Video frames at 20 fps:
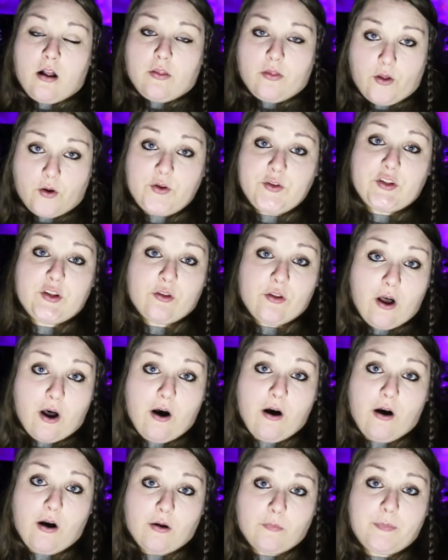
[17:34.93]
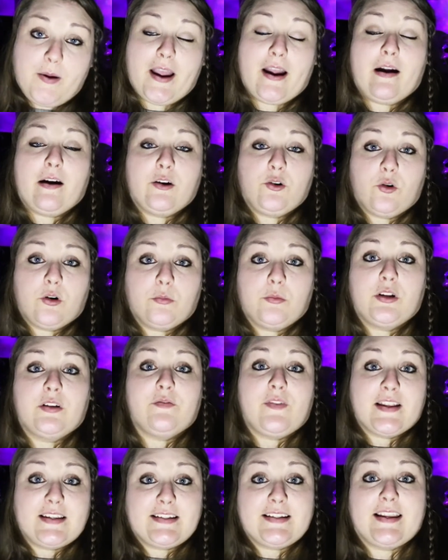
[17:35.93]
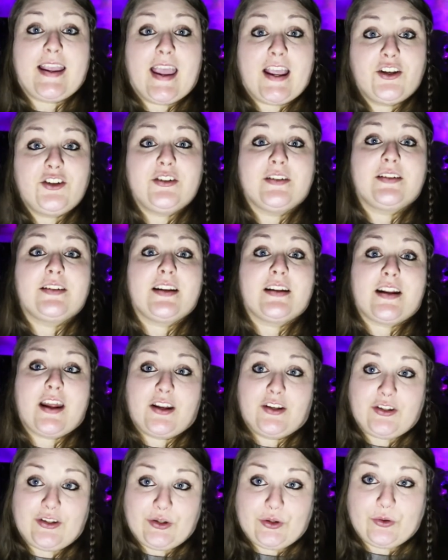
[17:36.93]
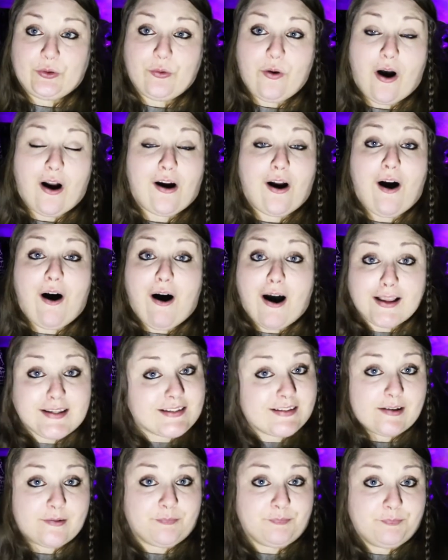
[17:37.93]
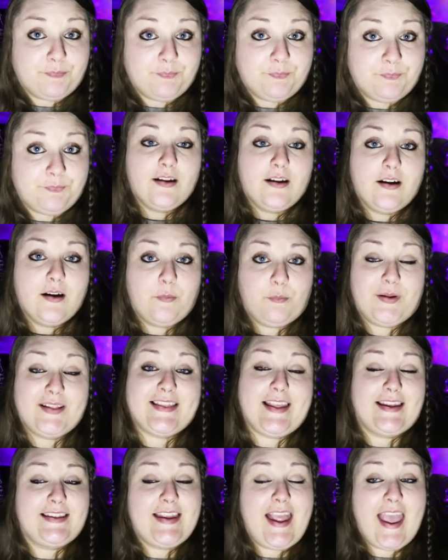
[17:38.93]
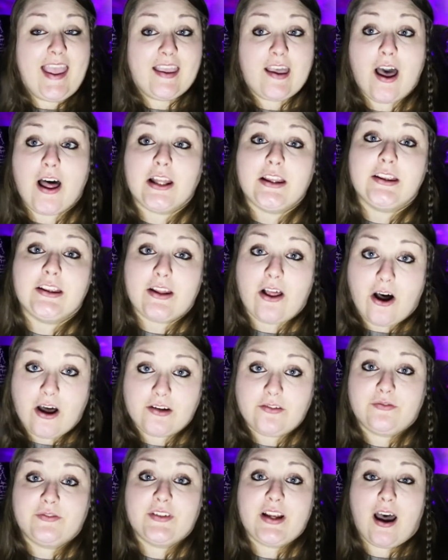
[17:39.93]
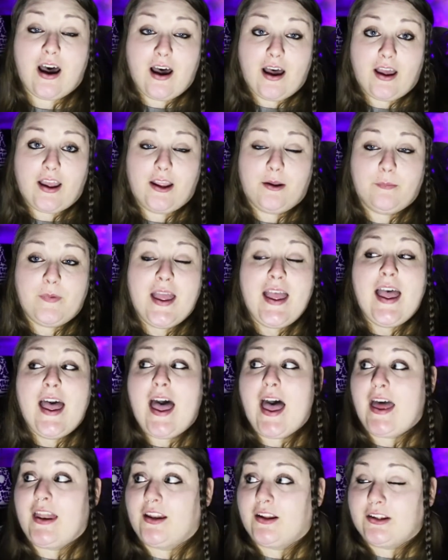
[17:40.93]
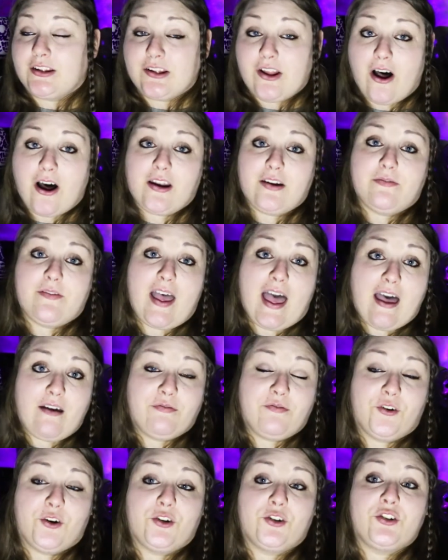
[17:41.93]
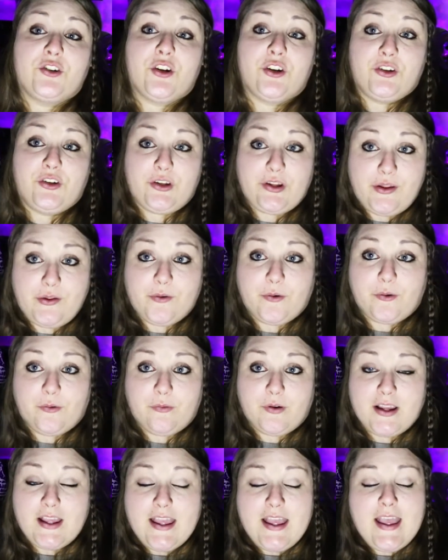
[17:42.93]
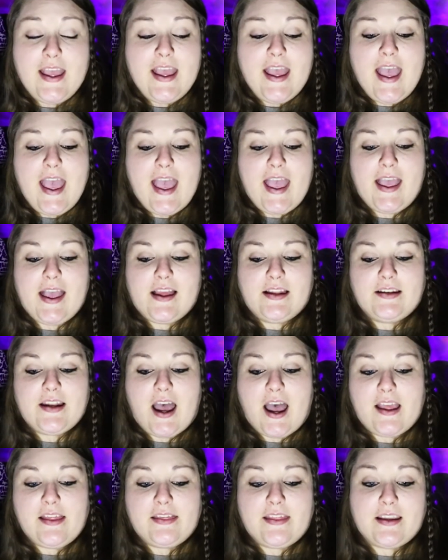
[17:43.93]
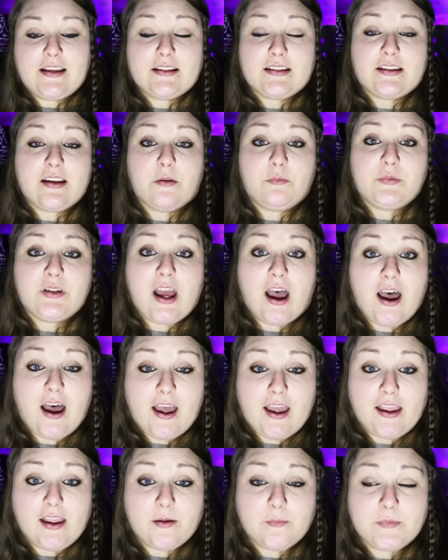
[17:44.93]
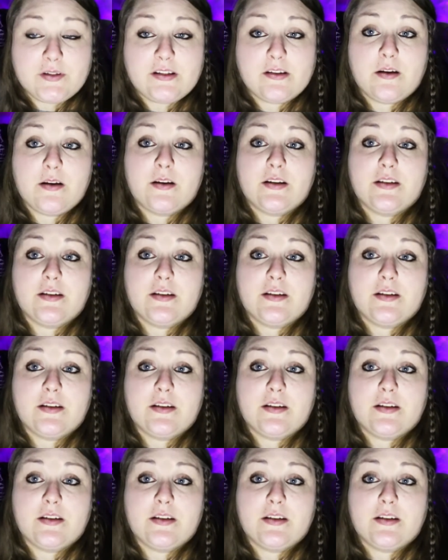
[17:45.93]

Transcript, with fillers: those long paranormal investigations that I do are awesome, but they take a lot of time and a lot of effort to do. And I think sometimes